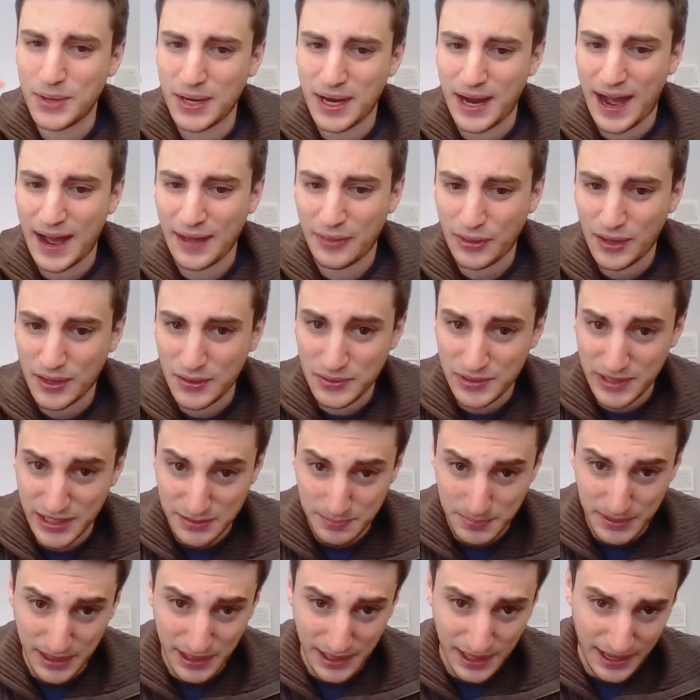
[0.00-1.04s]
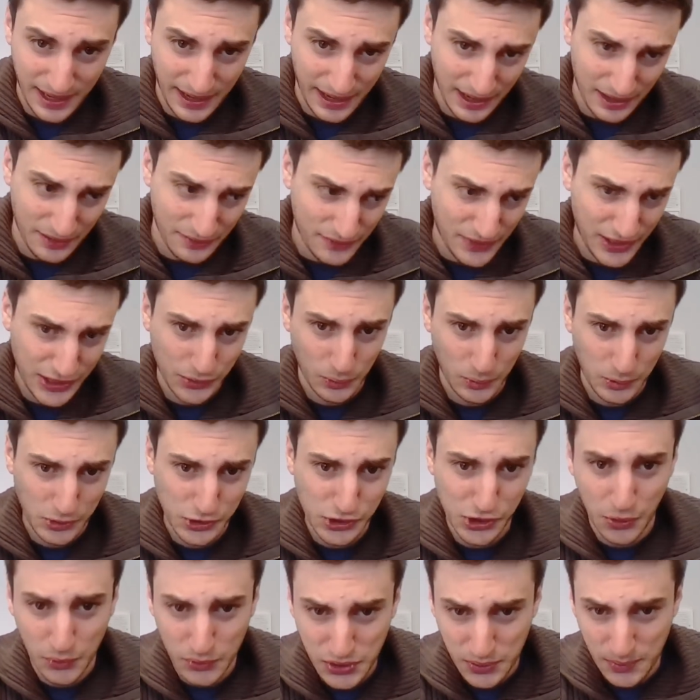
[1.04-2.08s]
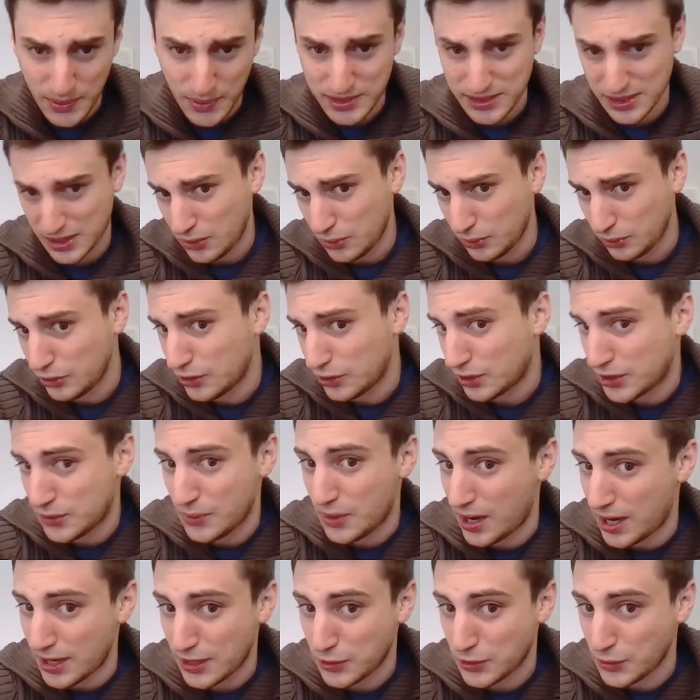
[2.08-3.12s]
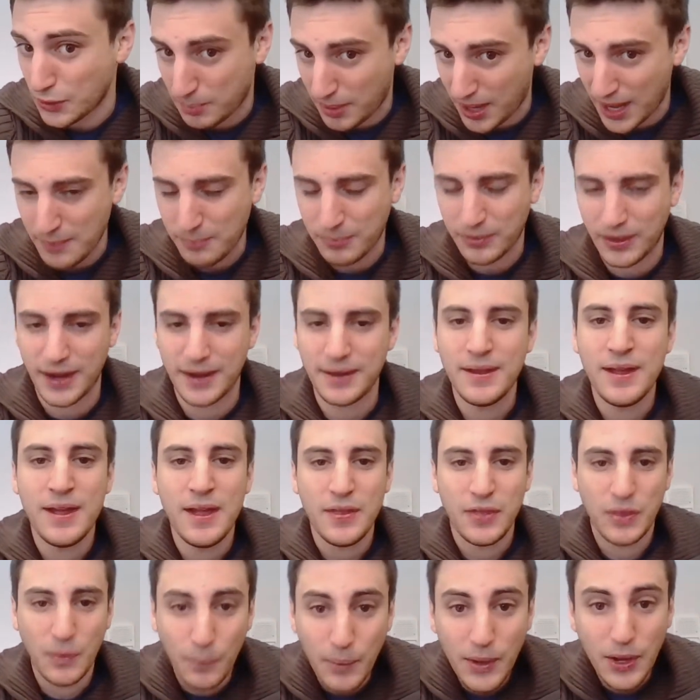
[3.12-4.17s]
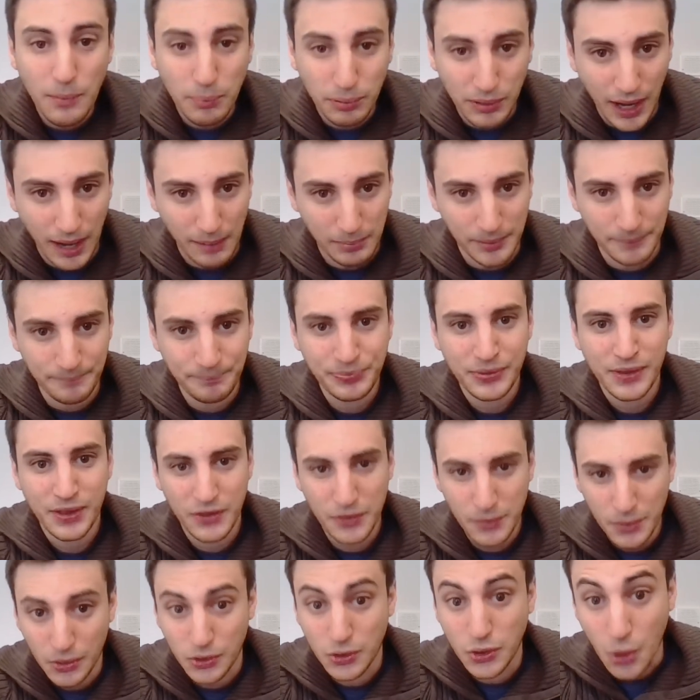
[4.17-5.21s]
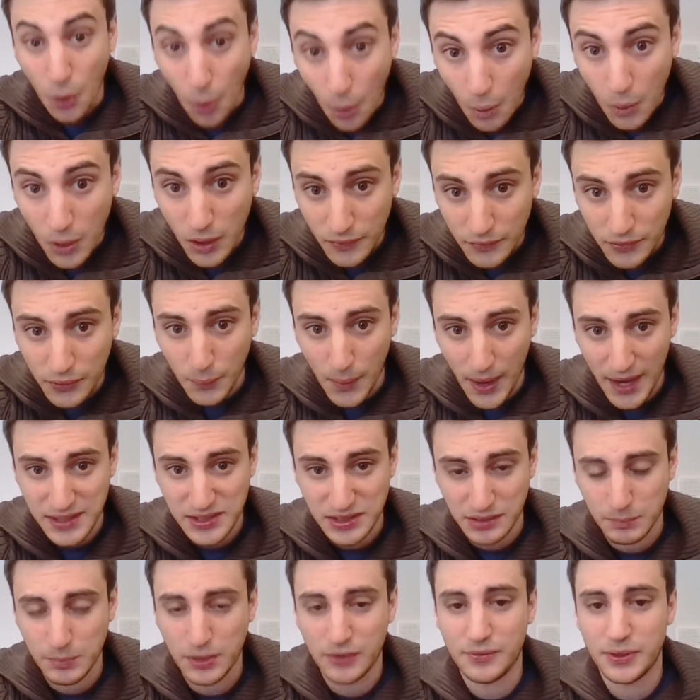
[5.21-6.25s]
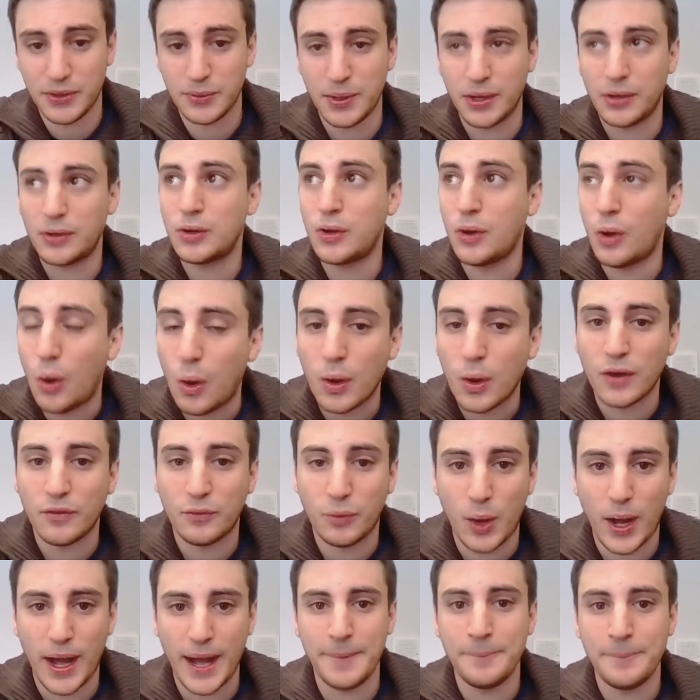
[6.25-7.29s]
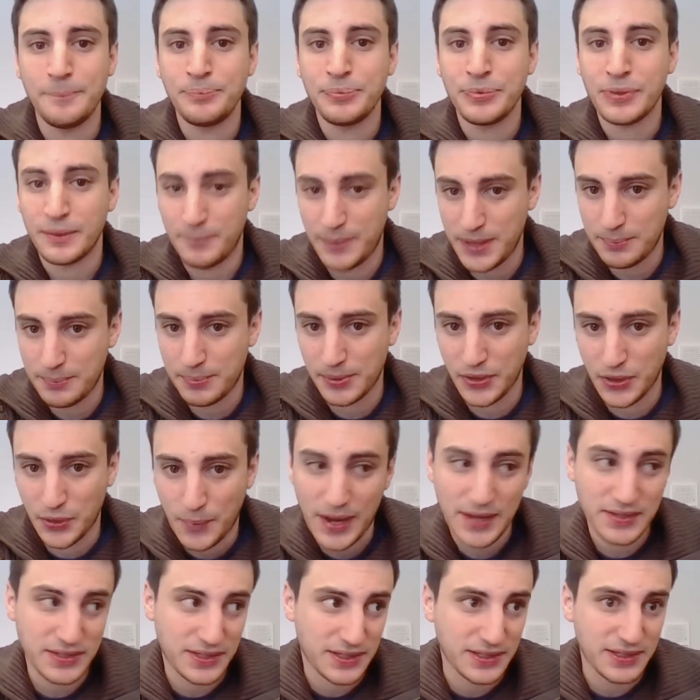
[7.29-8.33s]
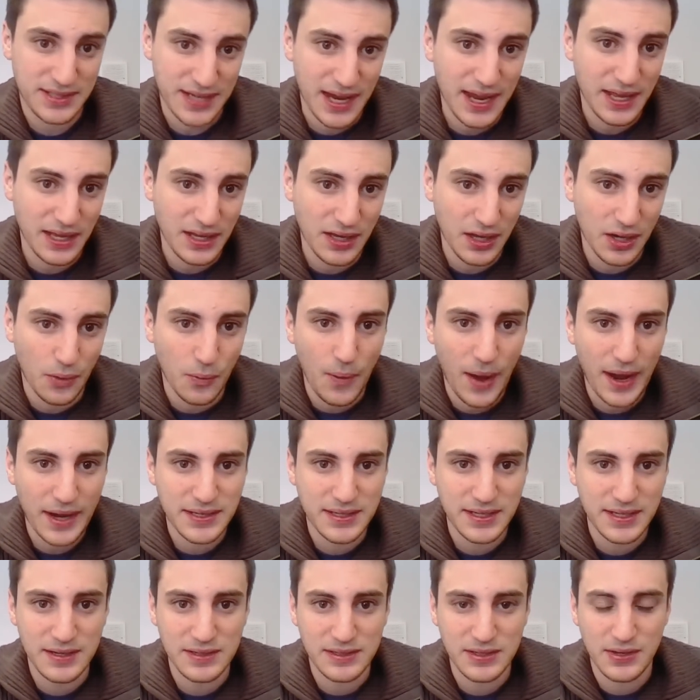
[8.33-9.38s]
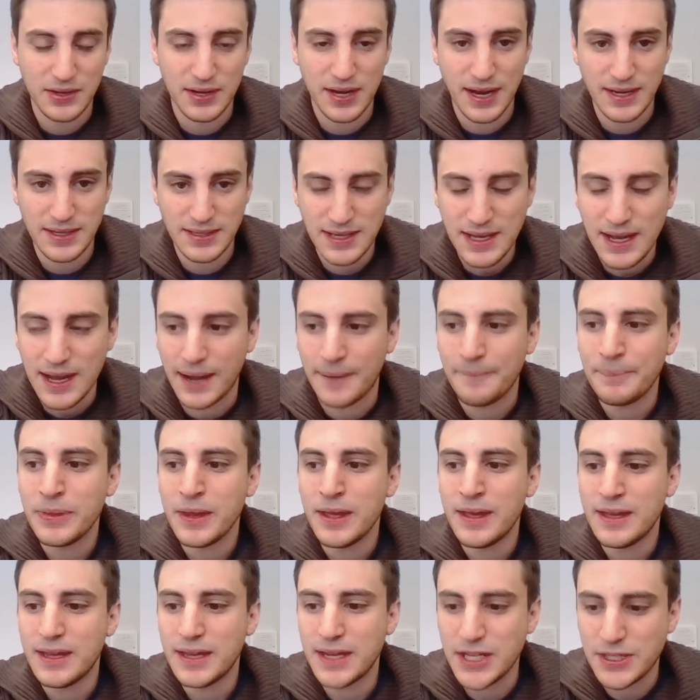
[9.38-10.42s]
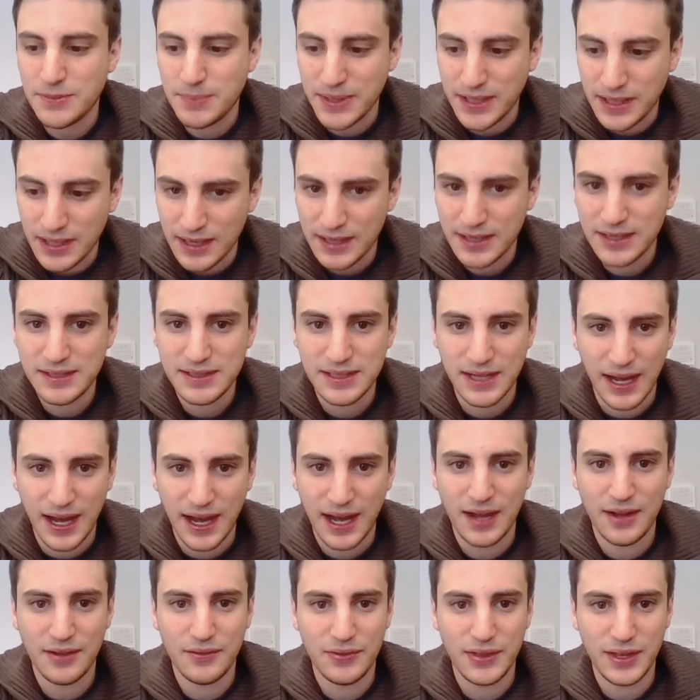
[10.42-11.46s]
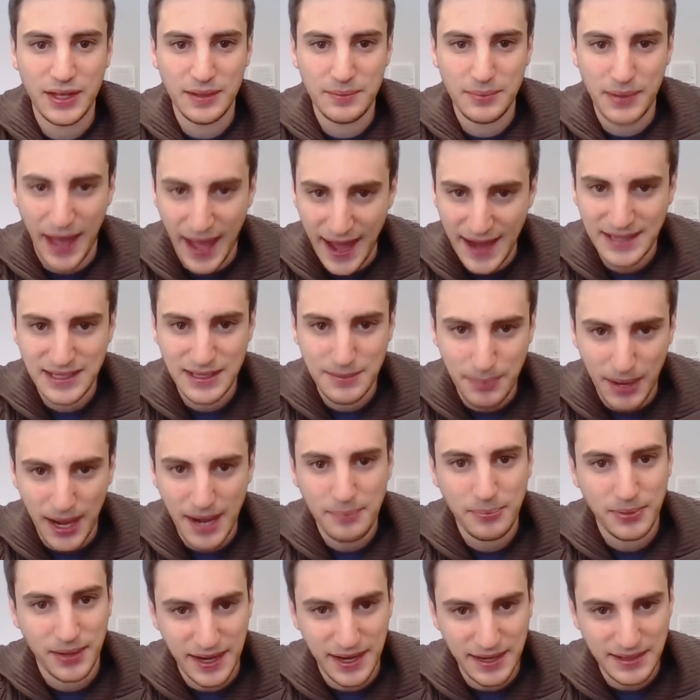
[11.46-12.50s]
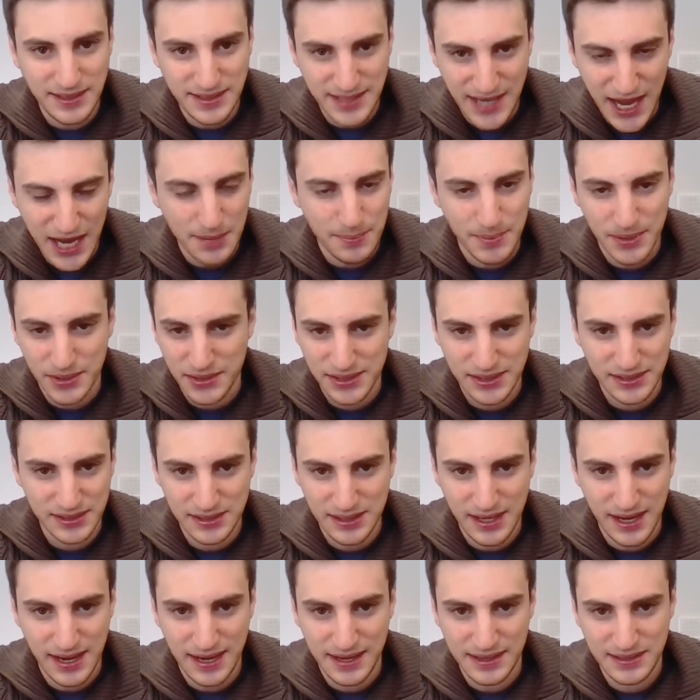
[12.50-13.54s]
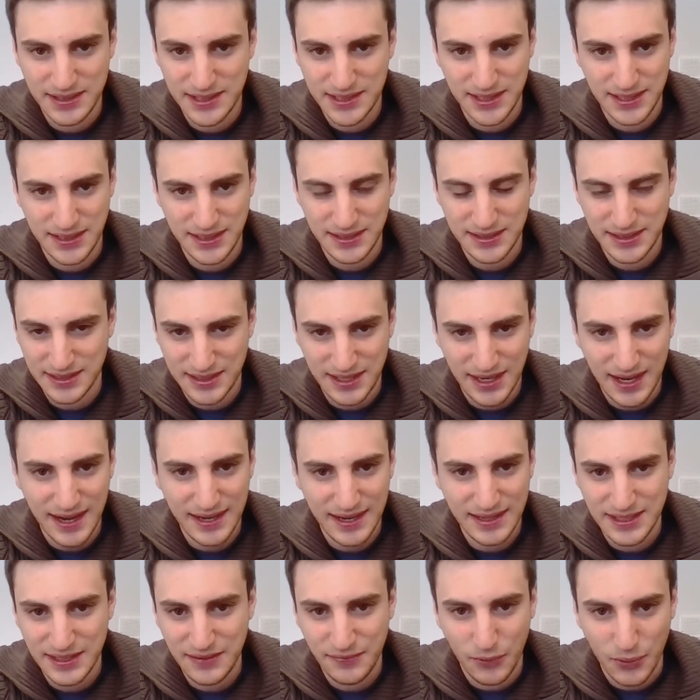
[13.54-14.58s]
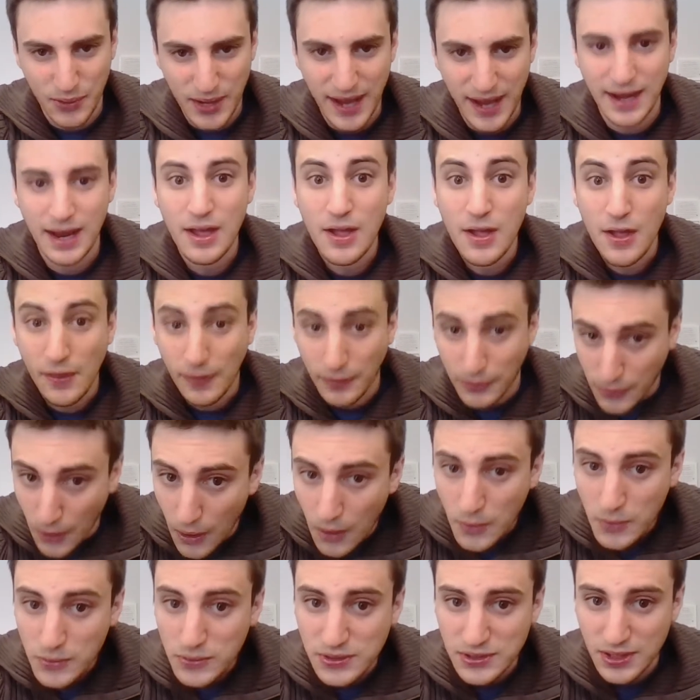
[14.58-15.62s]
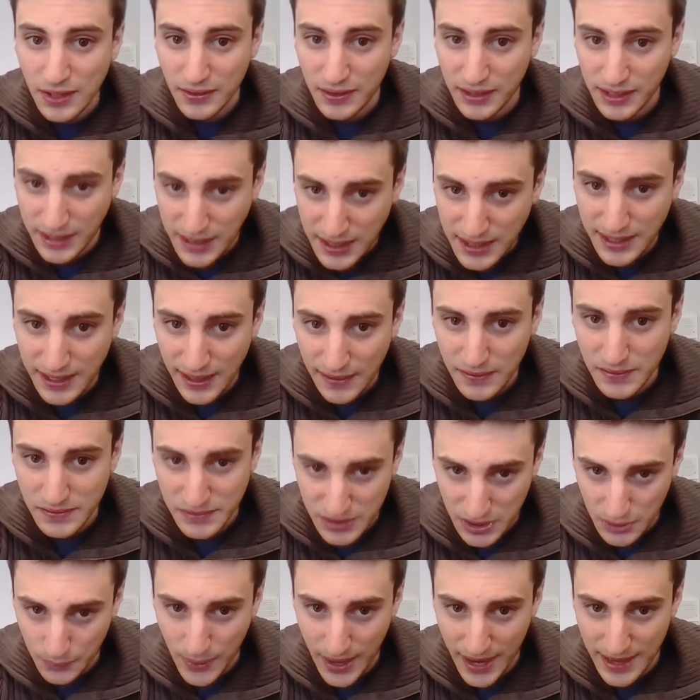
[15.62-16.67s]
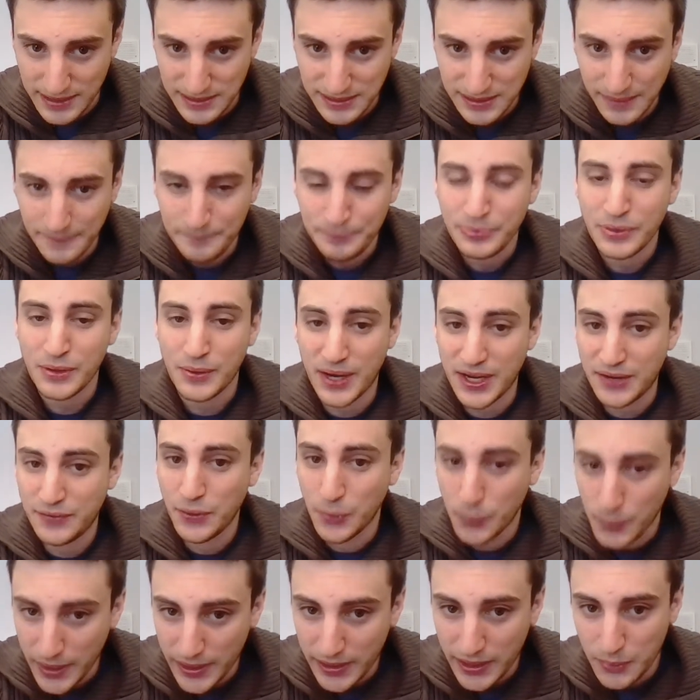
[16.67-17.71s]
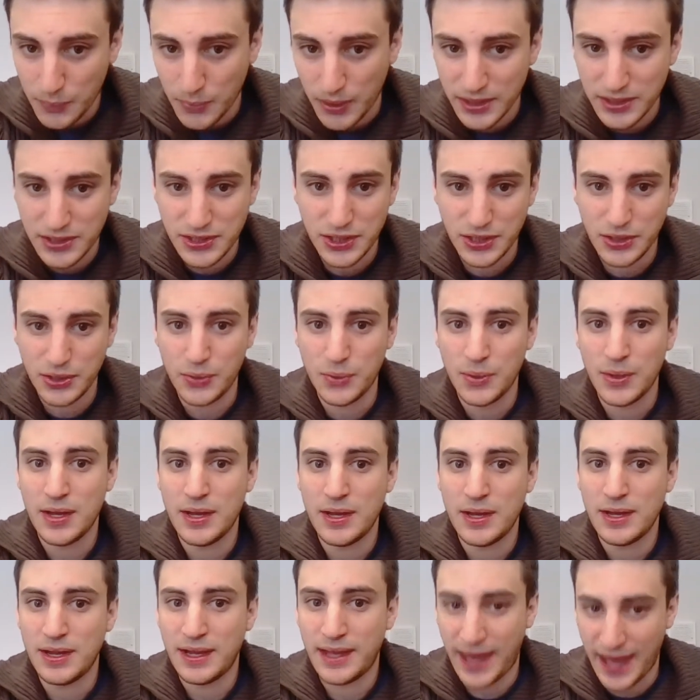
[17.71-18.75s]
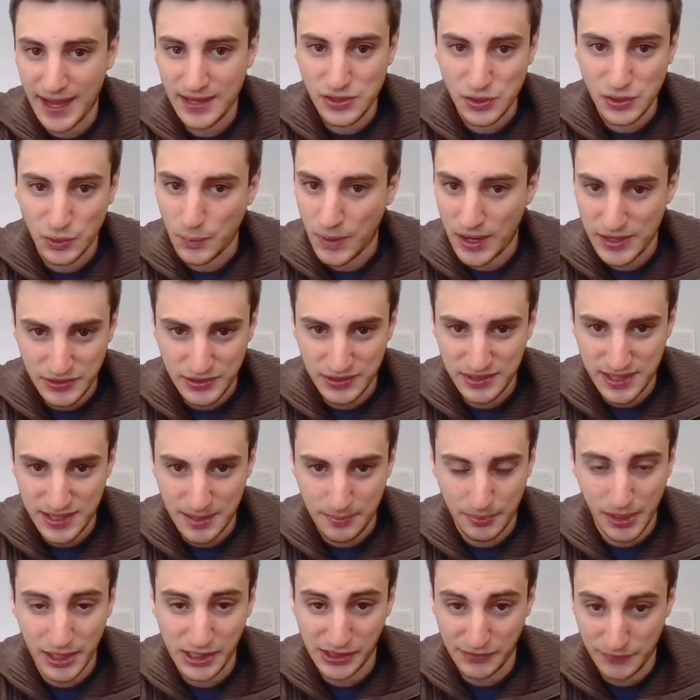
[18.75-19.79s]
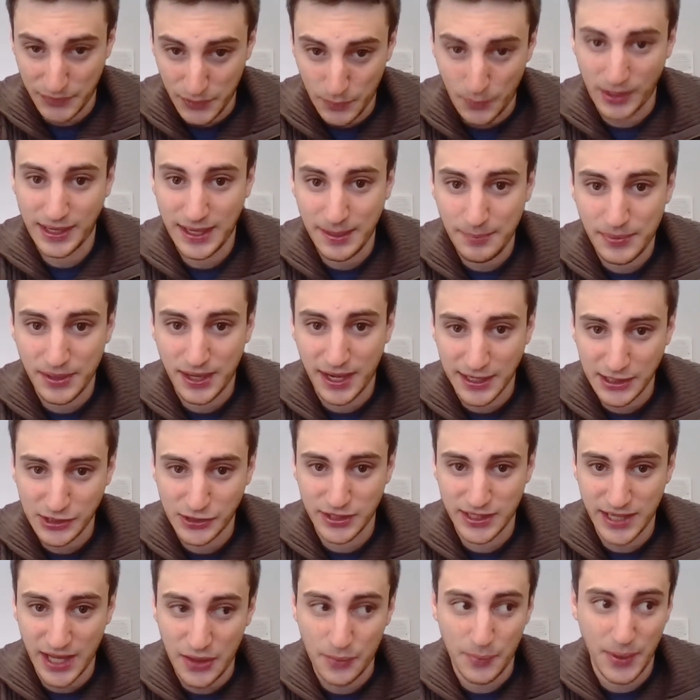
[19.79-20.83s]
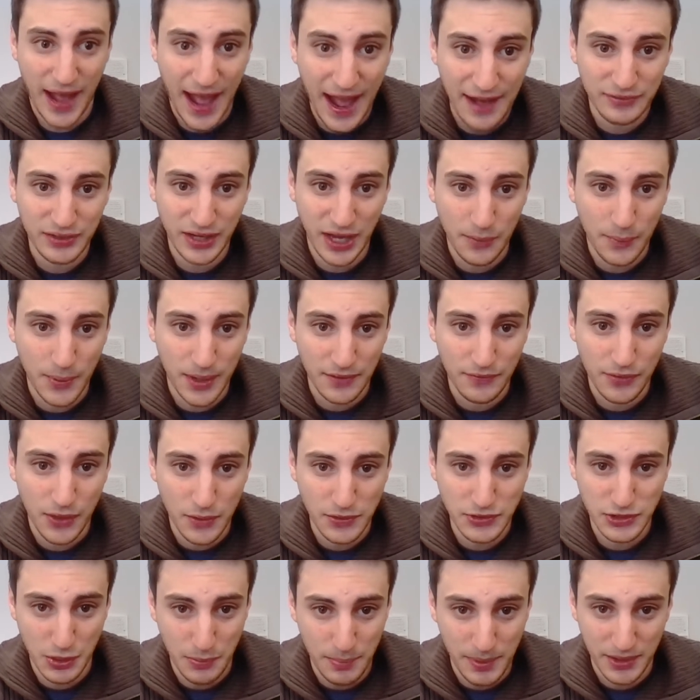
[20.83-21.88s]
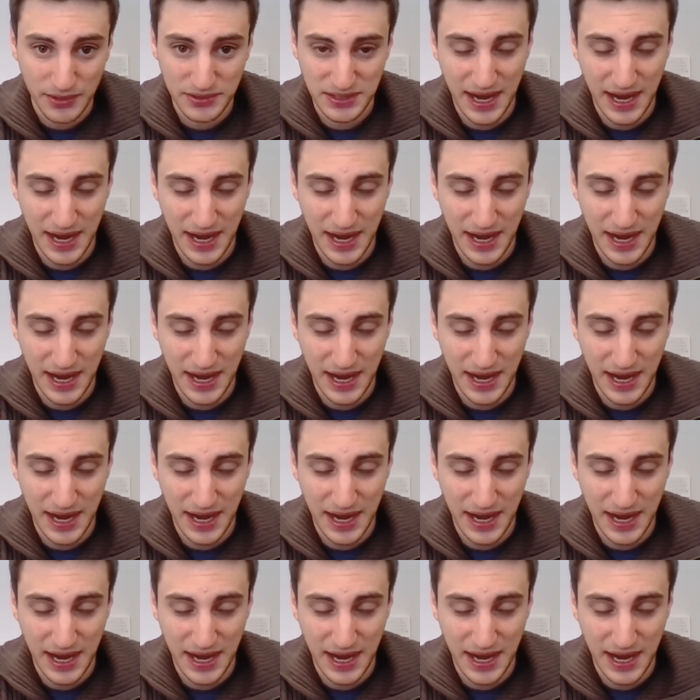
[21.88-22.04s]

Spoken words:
I thought it would just be a visual show to the West, like, oh, look, you got your pipeline. The real problem, the real core of the Wexit movement, the real core of why people in the West can say, Wexit is a good idea, is because of the anti-pipeline, anti-tanker bills, C-69 and C-48. Those are the key killers to the West, right? If you really want to cancel Western separation, if you want to keep the country together, we have to get rid of those two bills